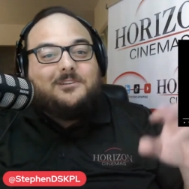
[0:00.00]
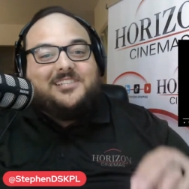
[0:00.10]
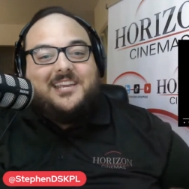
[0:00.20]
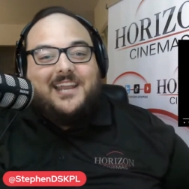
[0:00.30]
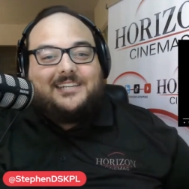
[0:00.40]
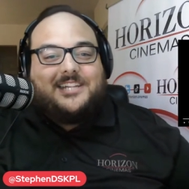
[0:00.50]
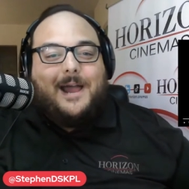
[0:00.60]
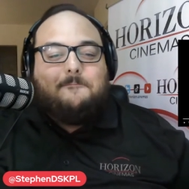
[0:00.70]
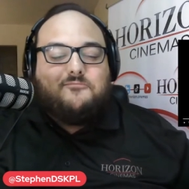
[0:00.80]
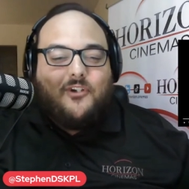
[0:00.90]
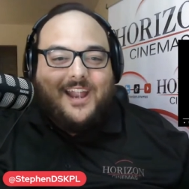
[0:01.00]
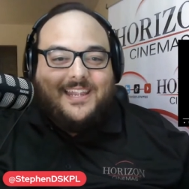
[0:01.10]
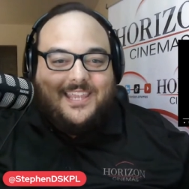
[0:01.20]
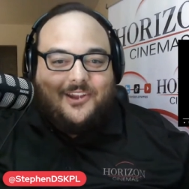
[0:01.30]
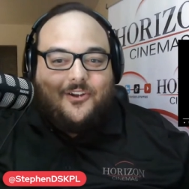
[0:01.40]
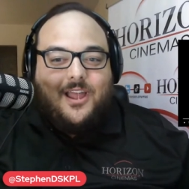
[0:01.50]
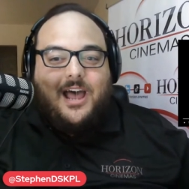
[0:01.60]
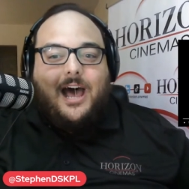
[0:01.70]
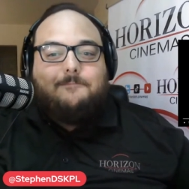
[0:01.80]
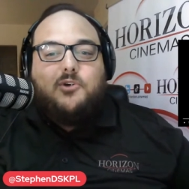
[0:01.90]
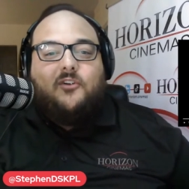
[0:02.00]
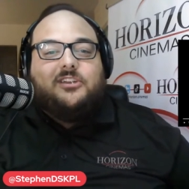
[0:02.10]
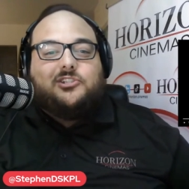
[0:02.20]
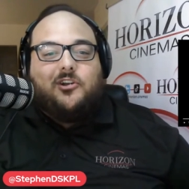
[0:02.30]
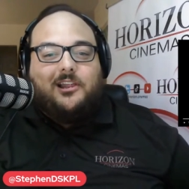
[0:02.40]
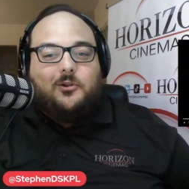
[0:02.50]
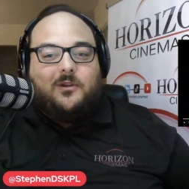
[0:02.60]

We'll see you next time right here on Movie Trailer